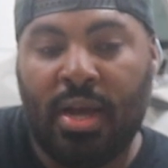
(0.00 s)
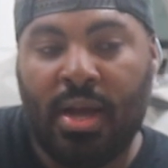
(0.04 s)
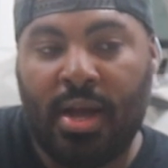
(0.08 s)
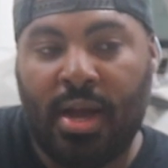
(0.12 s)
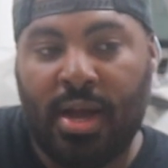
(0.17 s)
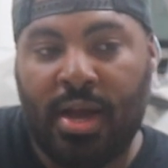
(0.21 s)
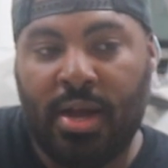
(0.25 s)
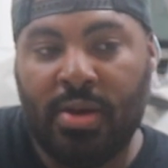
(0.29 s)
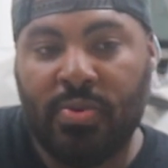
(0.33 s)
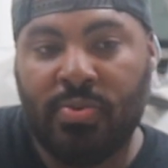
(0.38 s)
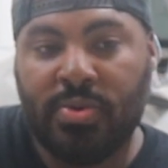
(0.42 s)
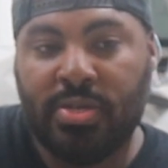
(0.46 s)

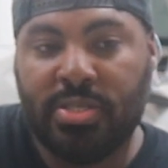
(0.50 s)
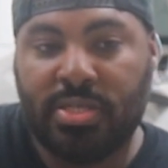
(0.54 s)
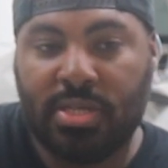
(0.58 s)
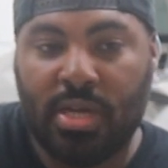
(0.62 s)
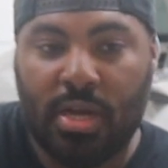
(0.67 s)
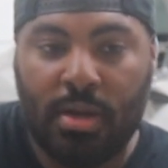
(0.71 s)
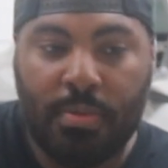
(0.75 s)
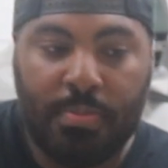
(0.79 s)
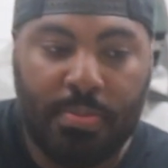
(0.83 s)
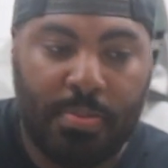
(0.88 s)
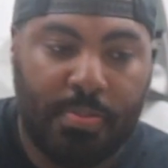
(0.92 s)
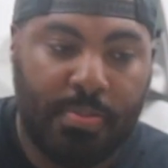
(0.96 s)
I was
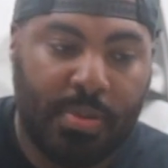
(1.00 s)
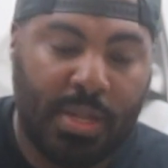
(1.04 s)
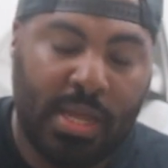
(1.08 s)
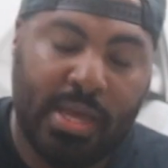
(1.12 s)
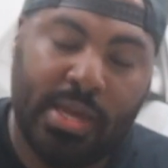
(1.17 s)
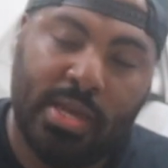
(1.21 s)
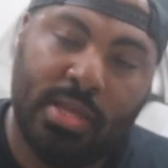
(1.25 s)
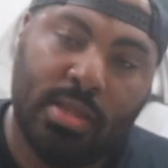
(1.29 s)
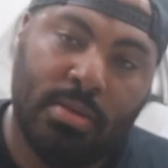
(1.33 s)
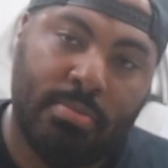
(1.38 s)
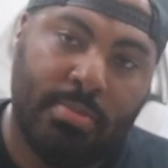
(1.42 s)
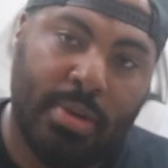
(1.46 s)
up
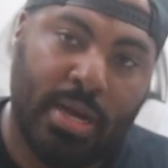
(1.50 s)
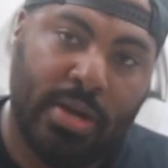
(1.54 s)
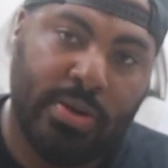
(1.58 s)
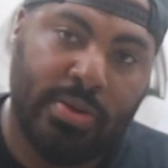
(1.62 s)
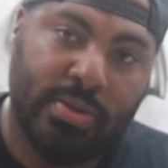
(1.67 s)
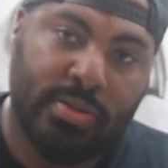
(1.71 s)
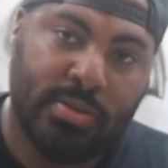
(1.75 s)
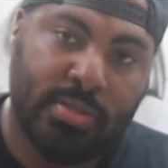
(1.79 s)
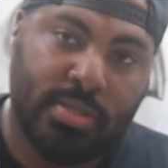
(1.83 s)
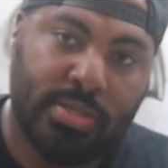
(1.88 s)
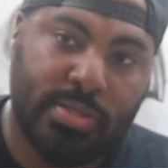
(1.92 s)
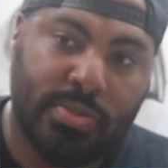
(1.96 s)
playing in the
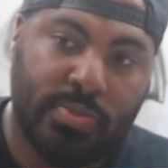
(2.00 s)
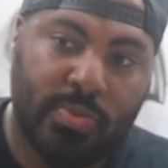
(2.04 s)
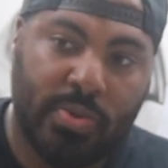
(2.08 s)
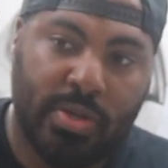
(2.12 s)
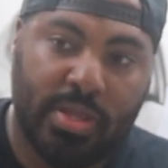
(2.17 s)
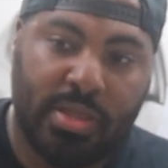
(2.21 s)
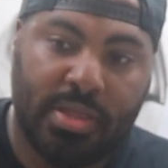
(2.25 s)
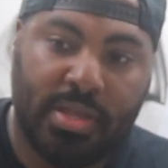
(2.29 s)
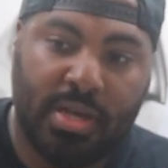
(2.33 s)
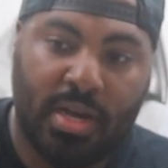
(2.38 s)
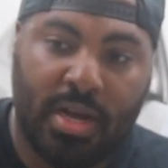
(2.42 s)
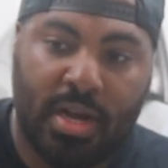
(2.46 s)
mountains
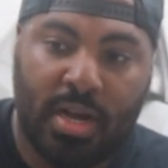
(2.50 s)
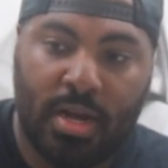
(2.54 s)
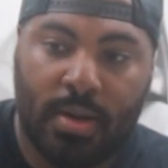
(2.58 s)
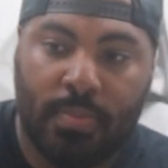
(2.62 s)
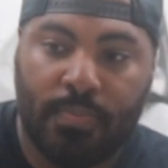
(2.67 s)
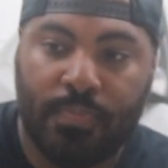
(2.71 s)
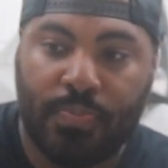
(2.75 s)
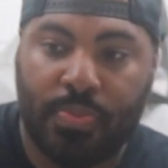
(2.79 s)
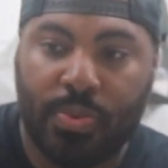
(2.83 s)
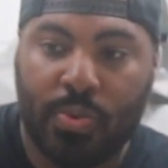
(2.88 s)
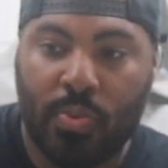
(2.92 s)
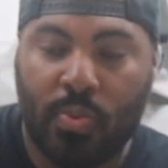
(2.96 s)
with
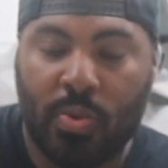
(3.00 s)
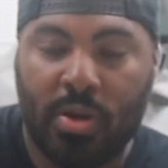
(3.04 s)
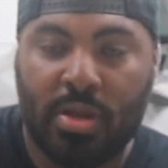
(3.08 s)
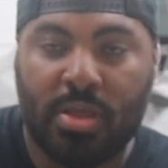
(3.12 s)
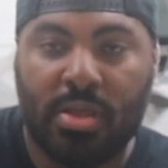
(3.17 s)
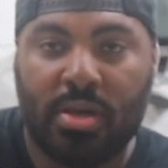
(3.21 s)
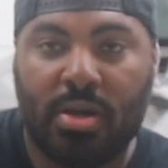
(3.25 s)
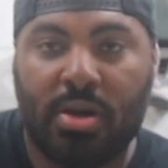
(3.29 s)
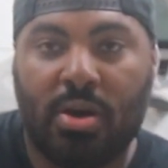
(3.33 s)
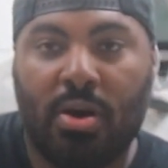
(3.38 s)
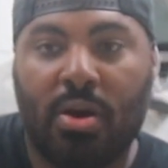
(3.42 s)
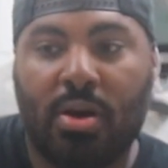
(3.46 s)
one of
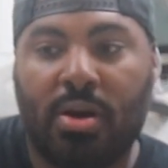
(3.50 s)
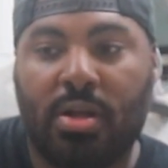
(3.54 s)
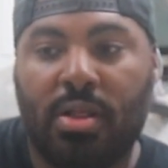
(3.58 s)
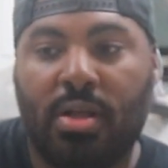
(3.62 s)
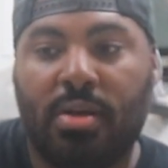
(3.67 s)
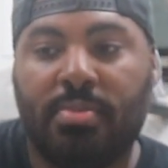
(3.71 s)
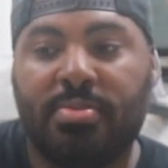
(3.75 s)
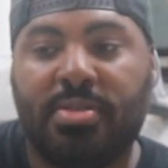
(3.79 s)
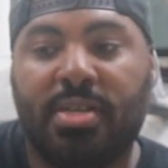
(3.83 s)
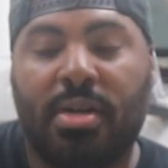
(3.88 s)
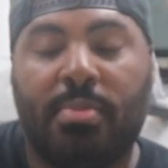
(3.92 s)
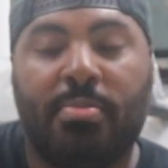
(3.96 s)
the car
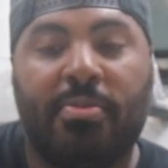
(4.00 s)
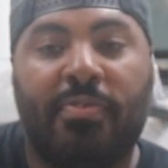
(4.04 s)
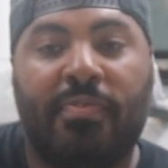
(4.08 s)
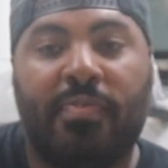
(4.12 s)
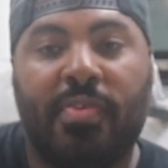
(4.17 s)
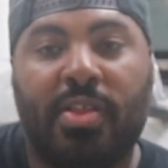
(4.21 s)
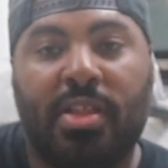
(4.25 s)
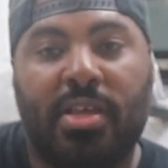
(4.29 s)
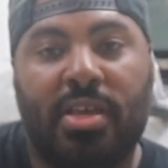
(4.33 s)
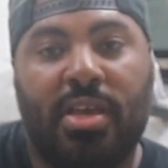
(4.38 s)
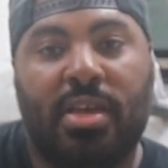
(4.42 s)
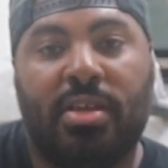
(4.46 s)
clubs that I'm
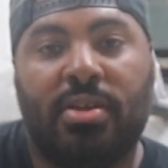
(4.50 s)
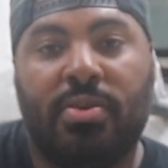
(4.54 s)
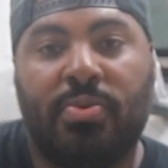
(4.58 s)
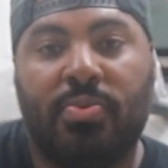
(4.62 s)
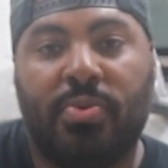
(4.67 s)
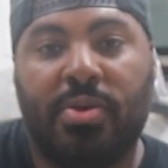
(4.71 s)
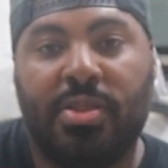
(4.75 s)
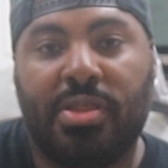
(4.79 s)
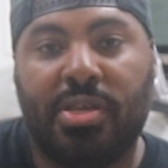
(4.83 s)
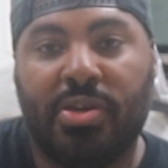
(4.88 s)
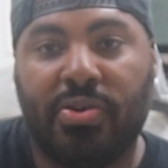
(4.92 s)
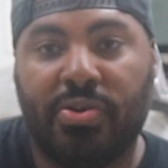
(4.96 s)
affiliated
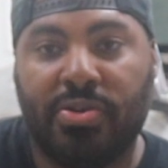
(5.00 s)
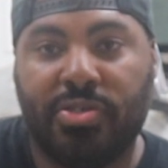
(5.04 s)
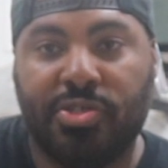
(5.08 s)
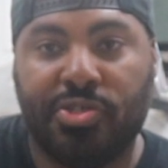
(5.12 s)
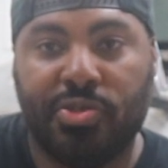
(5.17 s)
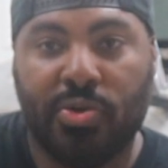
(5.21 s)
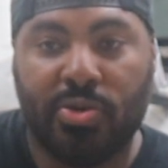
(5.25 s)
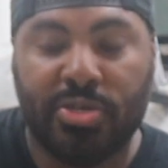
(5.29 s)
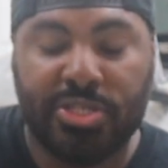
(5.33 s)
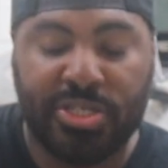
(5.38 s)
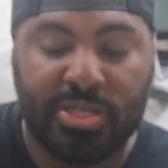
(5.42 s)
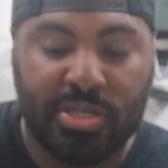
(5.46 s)
with here in
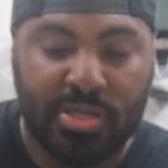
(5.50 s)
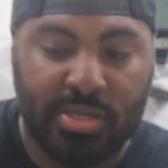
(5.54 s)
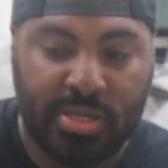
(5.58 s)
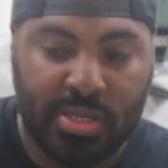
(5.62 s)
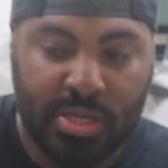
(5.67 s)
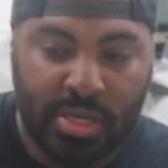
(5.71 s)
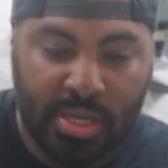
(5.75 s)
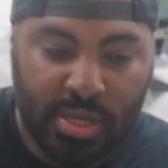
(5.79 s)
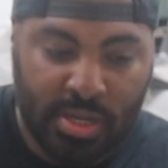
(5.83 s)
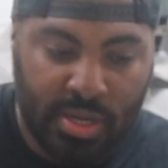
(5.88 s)
Georgia,